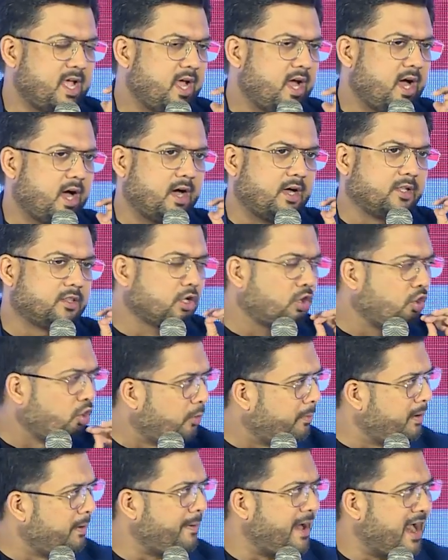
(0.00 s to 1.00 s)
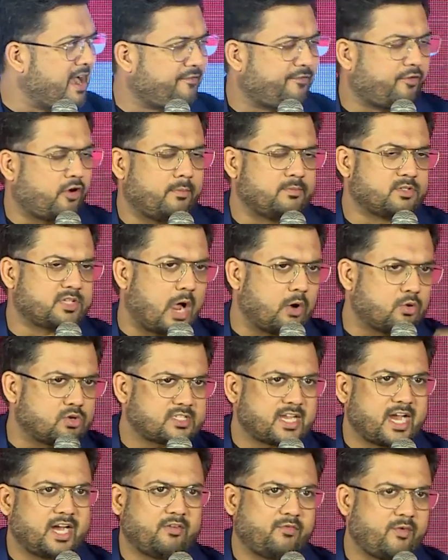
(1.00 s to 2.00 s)
the global platforms
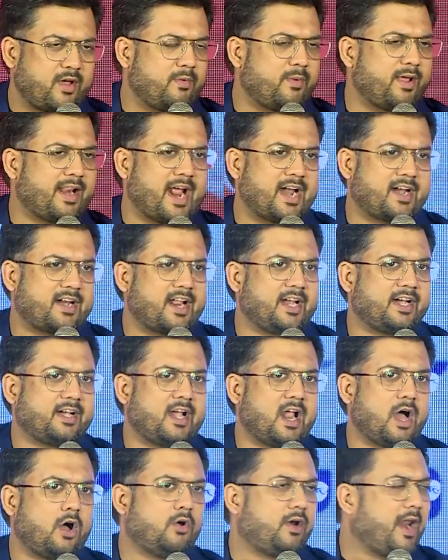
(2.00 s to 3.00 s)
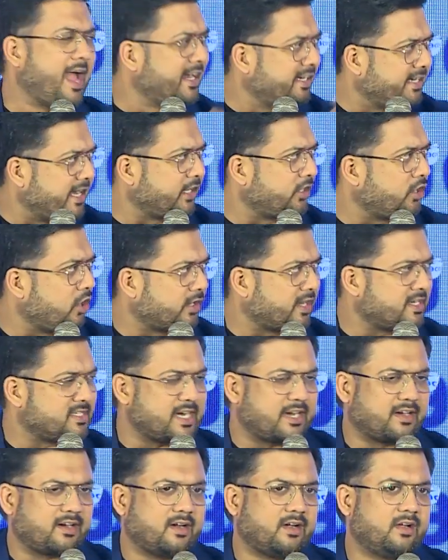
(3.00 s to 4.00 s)
outside of where we're at right now, like TikTok,
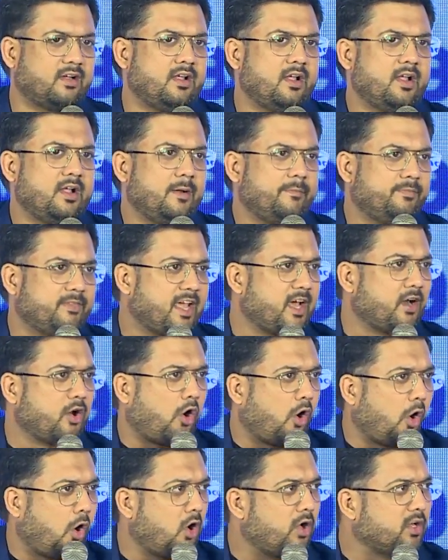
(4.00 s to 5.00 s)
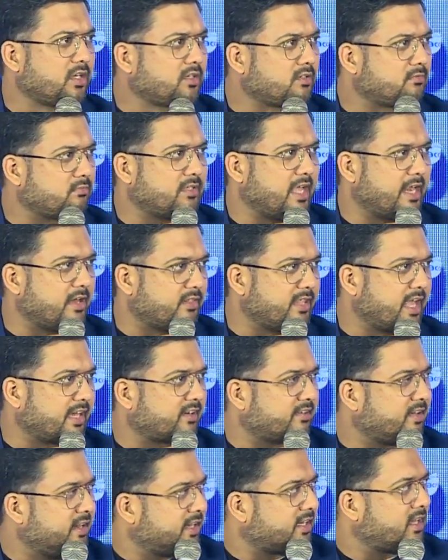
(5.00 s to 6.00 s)
etc., they are all, their
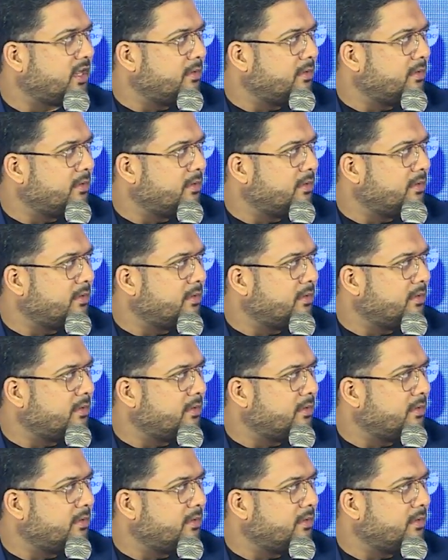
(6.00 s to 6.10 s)
critical